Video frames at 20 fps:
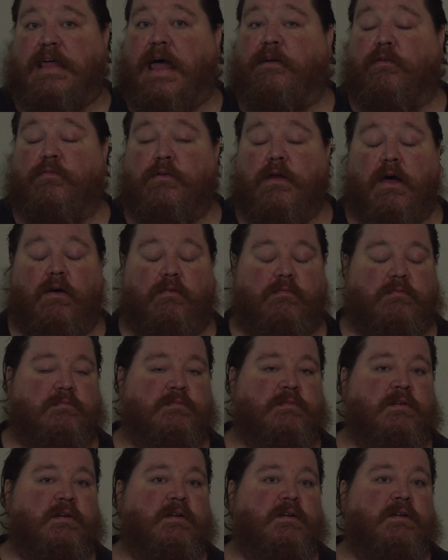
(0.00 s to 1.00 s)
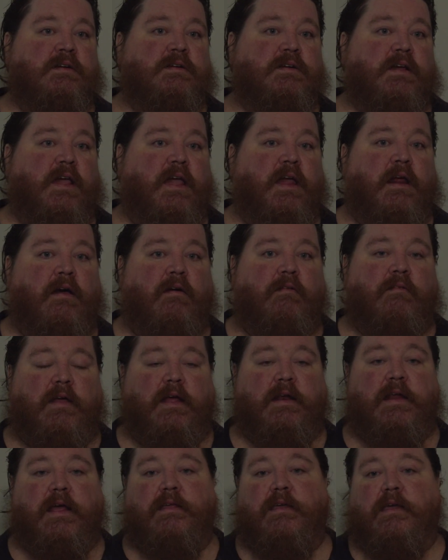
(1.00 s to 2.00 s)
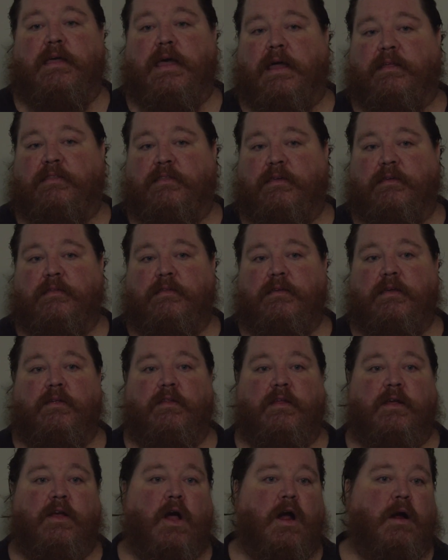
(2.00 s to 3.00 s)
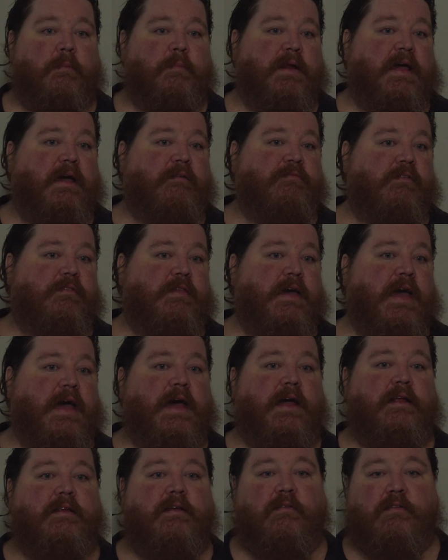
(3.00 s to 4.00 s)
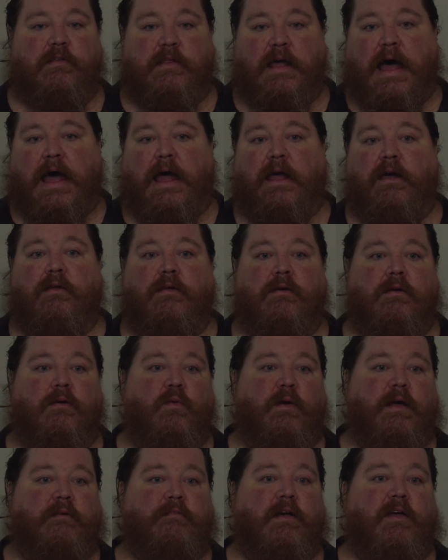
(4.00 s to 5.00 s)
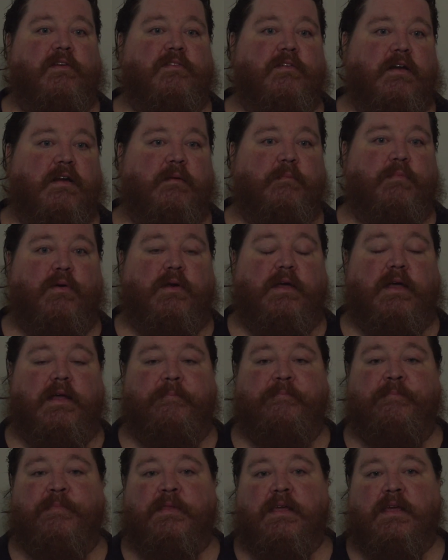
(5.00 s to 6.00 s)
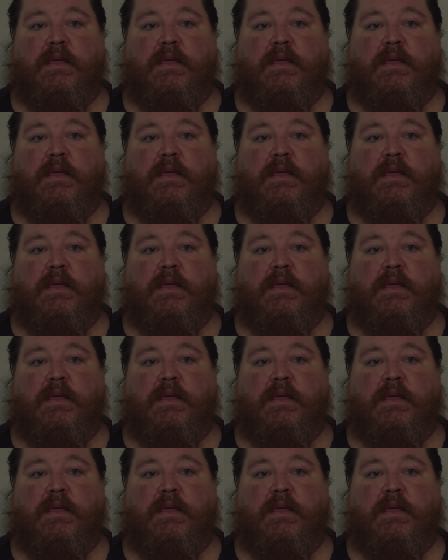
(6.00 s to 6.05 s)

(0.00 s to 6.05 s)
I don't know. And then you got the carpet after that, or tile, or whatever else you're going to put in.